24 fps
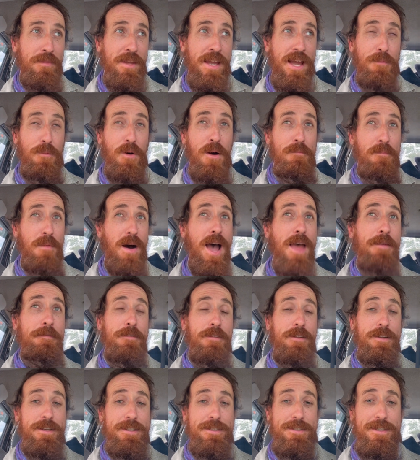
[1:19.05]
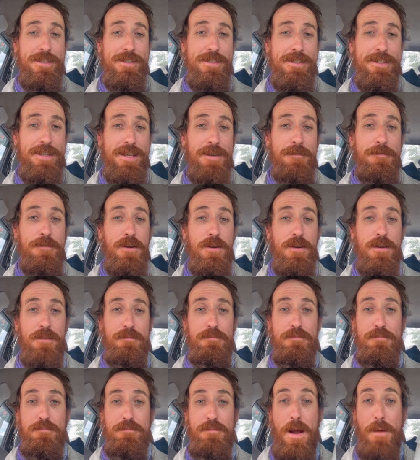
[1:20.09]
And what mindfulness is, if you
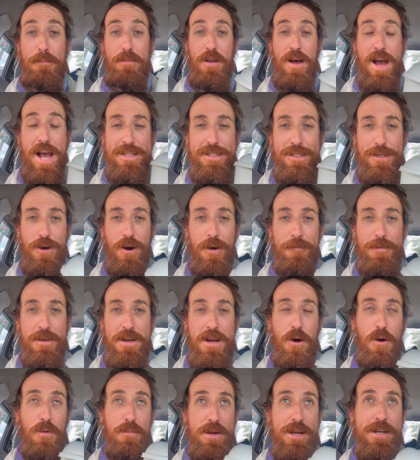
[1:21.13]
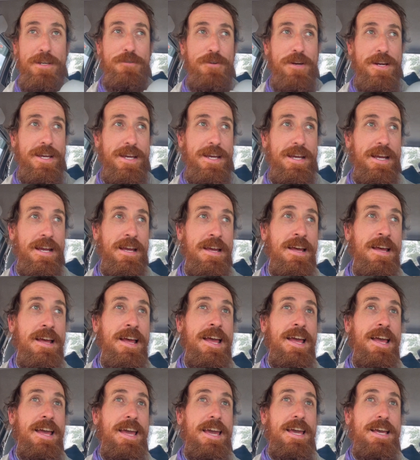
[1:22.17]
apply it to coffee or beer drinking,
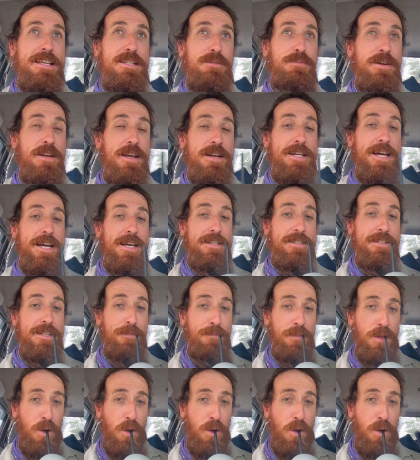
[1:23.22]
is when you take a sip,